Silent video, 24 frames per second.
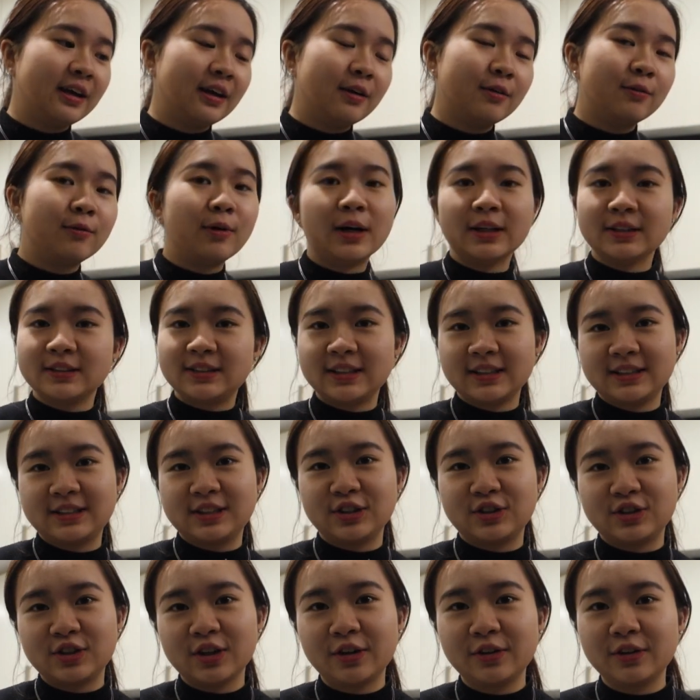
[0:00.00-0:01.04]
wanted to
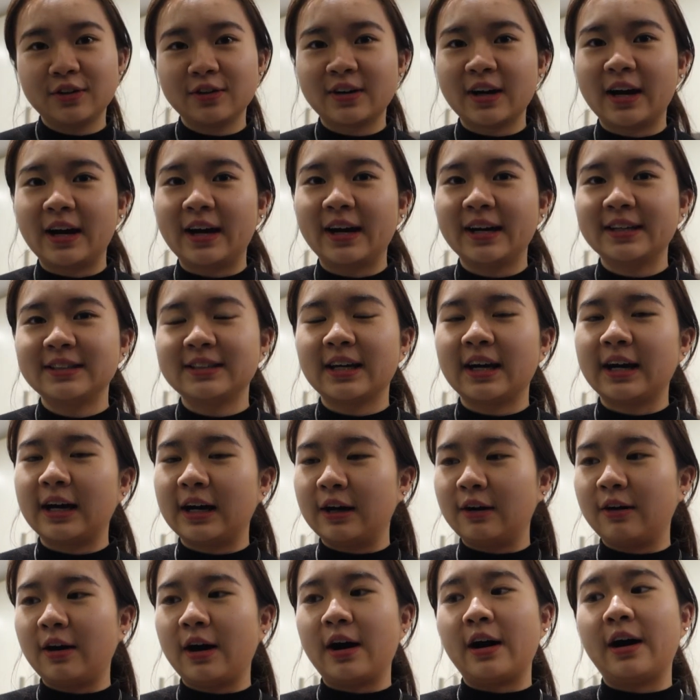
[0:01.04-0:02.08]
show you guys
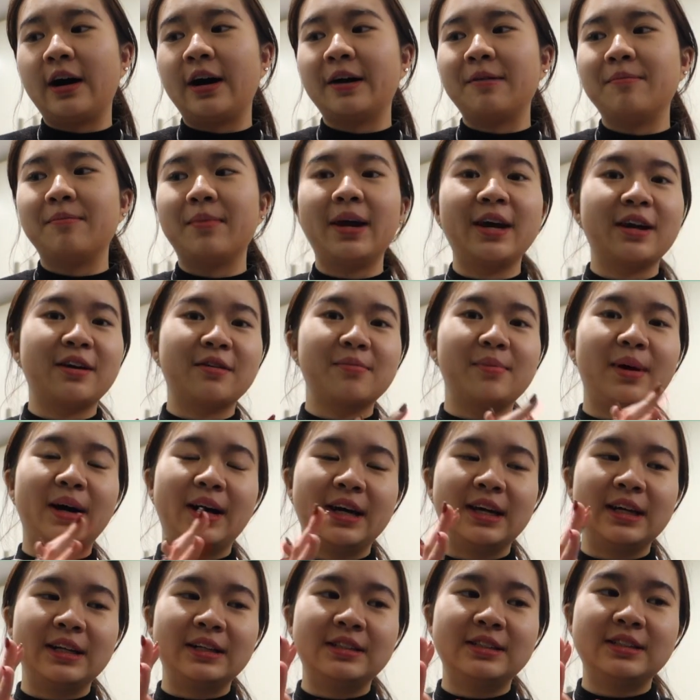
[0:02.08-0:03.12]
how I make
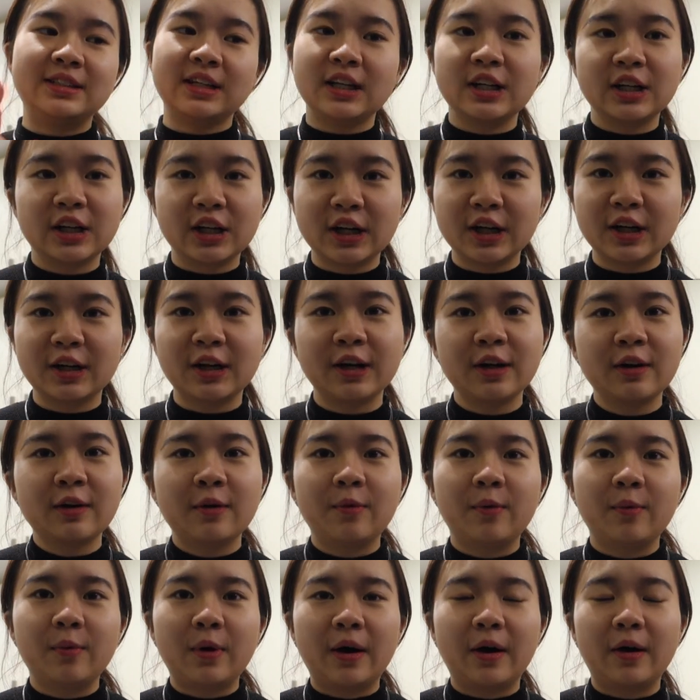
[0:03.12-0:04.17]
my dinner,
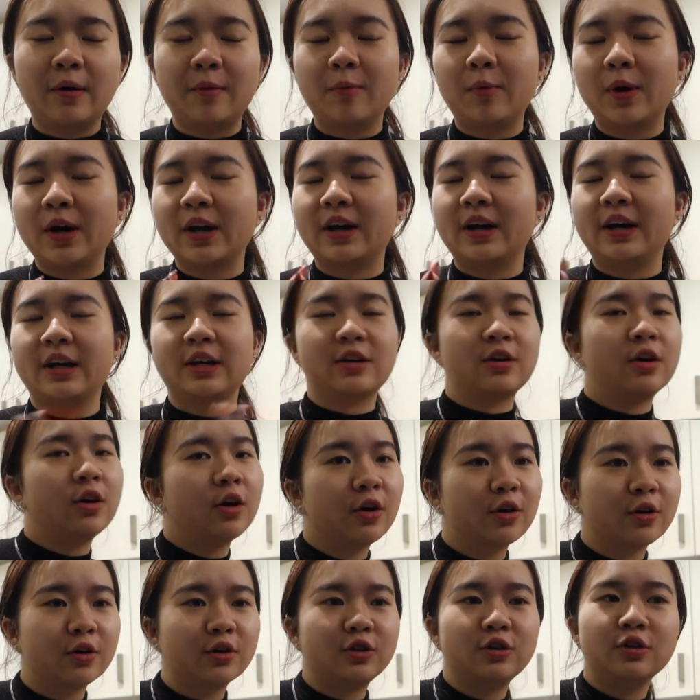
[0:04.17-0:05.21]
what I
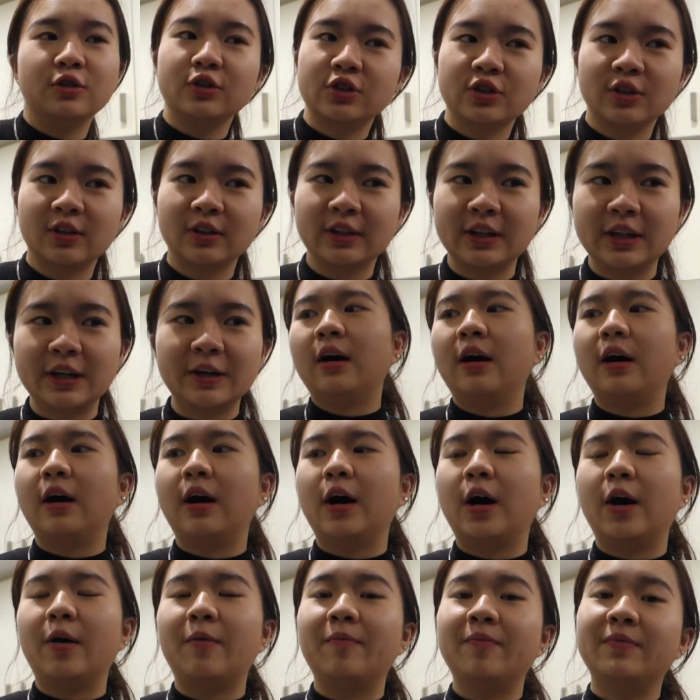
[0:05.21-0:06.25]
cook usually.
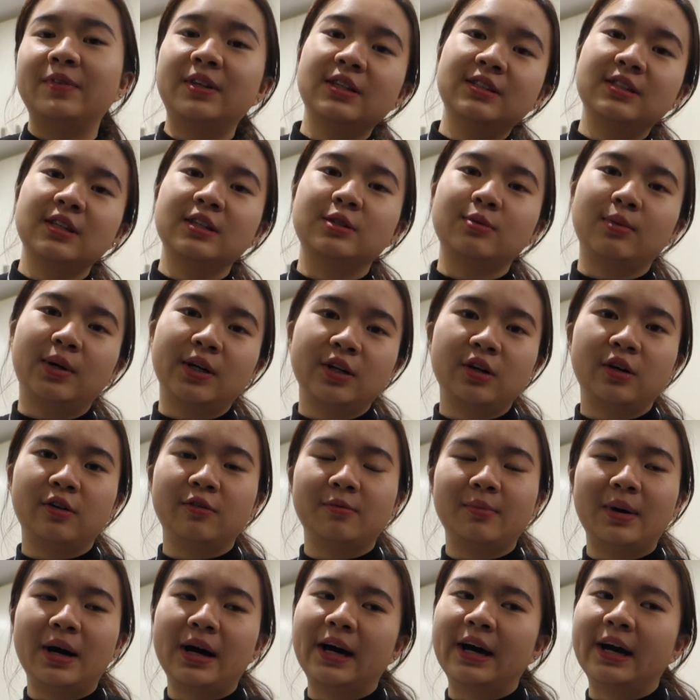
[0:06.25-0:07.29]
This is one
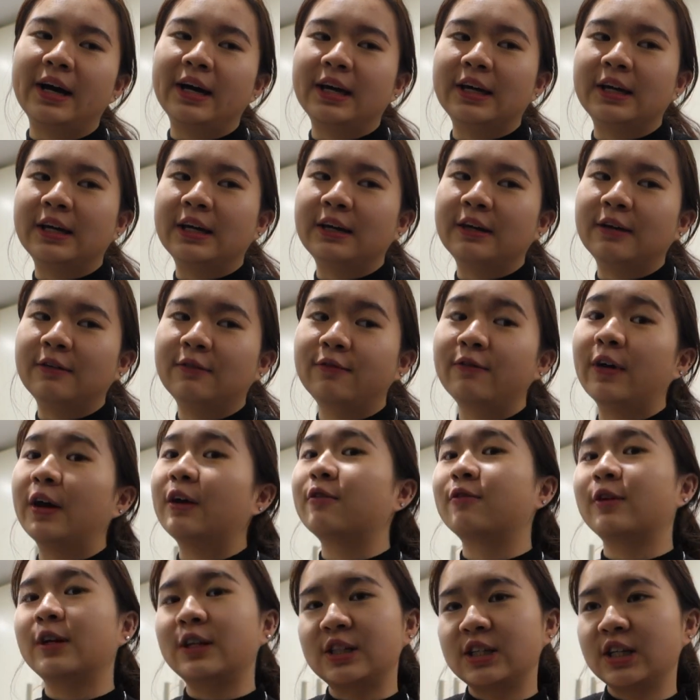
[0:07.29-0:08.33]
of my
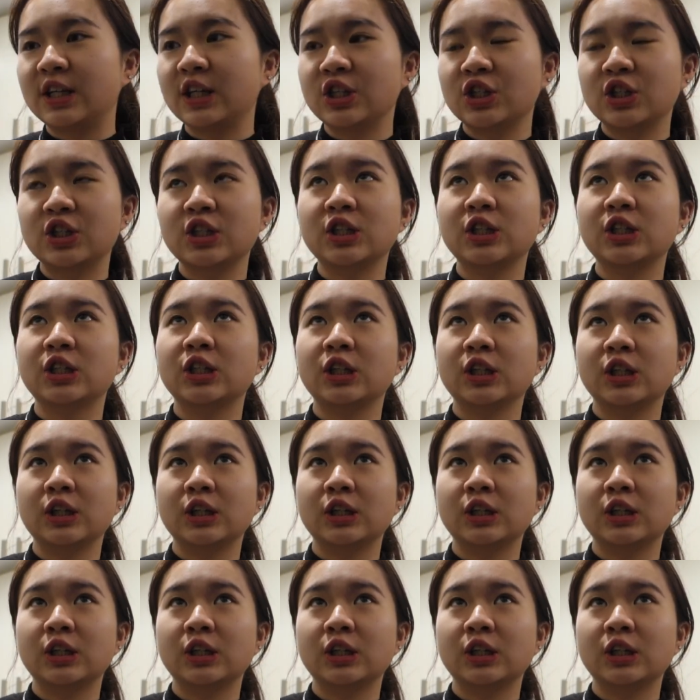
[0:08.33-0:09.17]
favorite dish